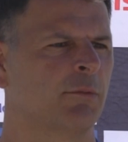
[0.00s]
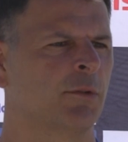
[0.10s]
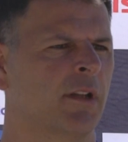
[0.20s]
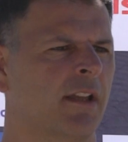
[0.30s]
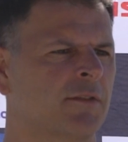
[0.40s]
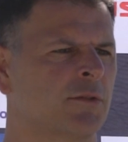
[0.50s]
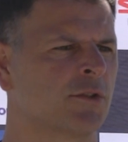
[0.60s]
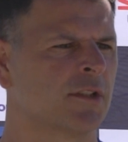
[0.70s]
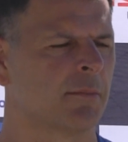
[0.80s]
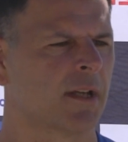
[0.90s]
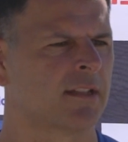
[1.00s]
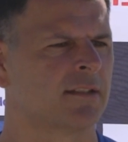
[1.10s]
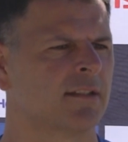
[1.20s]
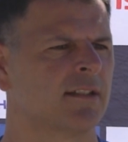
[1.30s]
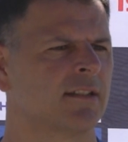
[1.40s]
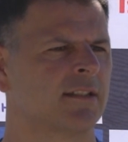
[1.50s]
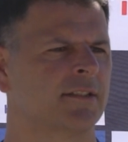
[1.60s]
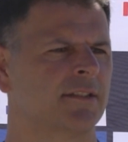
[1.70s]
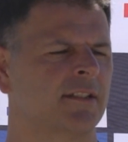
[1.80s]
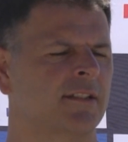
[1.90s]
We'll have Sushna back into the
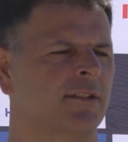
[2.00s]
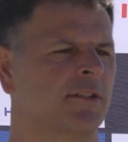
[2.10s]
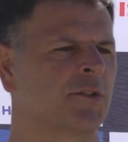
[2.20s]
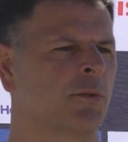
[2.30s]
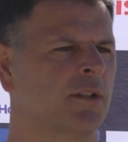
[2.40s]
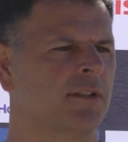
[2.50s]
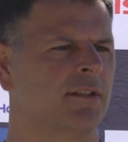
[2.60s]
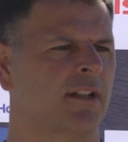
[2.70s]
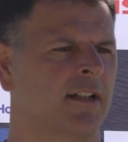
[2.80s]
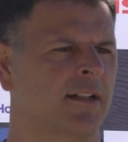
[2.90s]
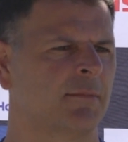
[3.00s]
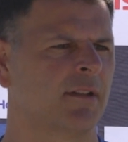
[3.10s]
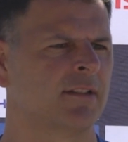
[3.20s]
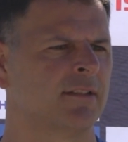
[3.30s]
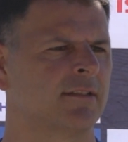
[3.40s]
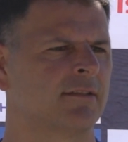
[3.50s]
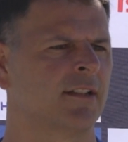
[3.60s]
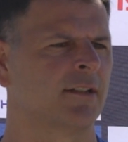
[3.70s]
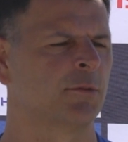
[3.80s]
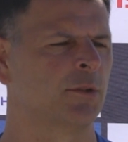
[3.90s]
into the squad, um, and
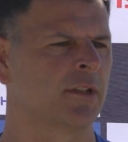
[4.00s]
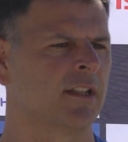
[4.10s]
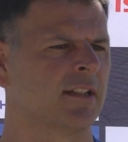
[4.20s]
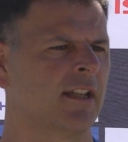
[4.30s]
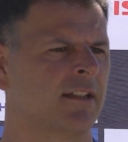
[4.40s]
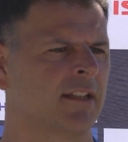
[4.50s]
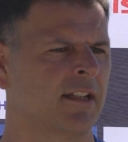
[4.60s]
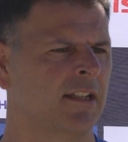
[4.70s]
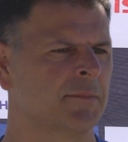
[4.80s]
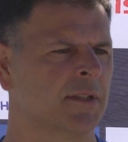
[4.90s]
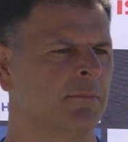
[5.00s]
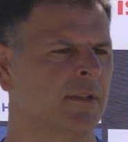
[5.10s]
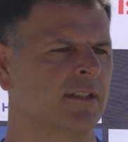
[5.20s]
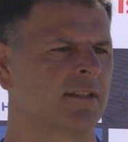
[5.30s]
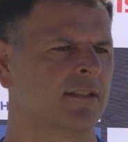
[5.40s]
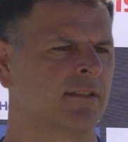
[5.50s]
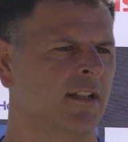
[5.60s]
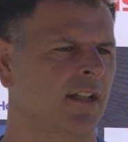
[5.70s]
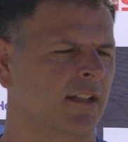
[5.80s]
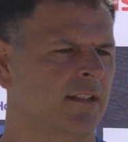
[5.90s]
you know we'll look at uh, getting him some minutes. And
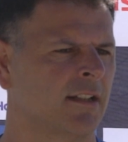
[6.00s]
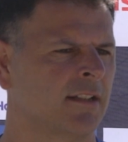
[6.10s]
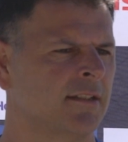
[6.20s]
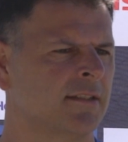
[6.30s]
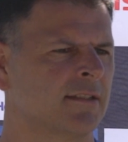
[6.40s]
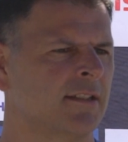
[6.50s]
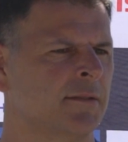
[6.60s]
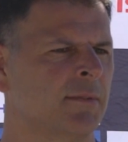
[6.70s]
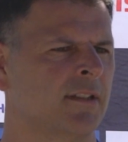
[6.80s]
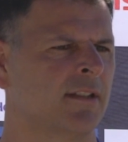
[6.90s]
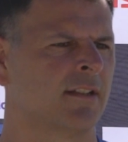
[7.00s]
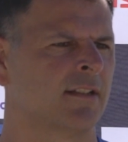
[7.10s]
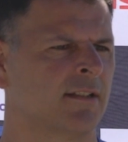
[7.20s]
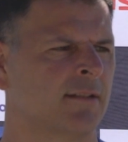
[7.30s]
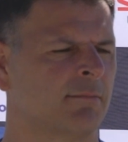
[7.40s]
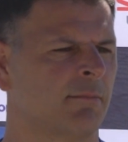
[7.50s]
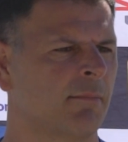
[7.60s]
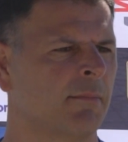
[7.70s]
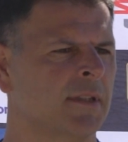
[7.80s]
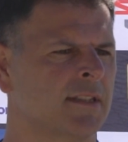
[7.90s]
you know he's he's been uh,
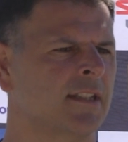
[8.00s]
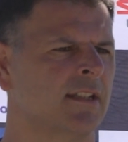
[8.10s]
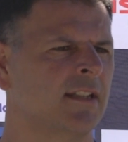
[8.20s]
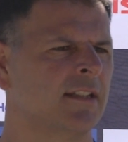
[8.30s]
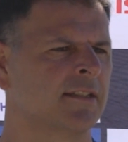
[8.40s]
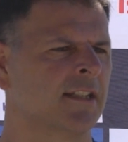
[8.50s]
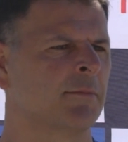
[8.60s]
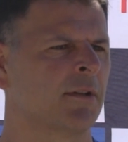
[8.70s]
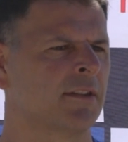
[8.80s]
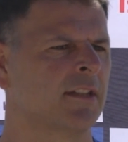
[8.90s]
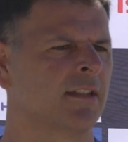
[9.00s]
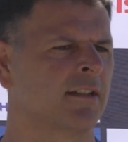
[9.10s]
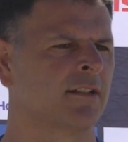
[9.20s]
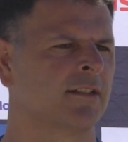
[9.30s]
missed in, in this team. I think you know